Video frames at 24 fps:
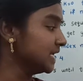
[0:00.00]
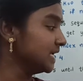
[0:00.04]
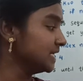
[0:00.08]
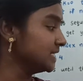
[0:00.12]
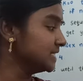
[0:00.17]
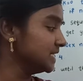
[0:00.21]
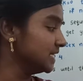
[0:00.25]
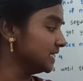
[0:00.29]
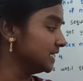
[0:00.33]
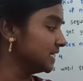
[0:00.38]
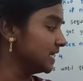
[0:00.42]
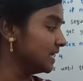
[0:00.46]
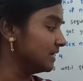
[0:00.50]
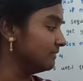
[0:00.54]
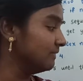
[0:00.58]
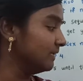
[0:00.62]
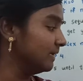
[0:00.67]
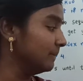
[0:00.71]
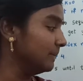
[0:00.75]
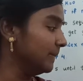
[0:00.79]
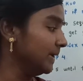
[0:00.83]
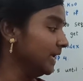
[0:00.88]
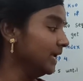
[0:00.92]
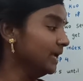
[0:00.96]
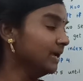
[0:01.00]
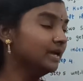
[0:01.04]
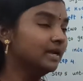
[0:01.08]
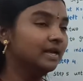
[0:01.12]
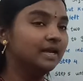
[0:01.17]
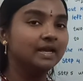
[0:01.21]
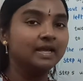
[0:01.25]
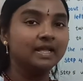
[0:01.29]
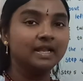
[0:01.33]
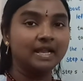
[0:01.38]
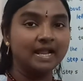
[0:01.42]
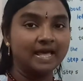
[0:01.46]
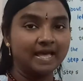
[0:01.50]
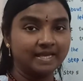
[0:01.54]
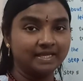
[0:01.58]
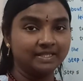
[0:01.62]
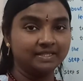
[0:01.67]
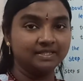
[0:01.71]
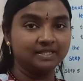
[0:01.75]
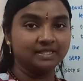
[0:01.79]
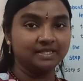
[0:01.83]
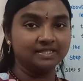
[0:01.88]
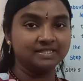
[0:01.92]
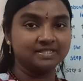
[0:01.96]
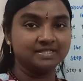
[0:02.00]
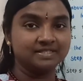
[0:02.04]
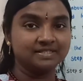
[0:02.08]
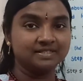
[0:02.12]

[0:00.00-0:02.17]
k signal will be like this.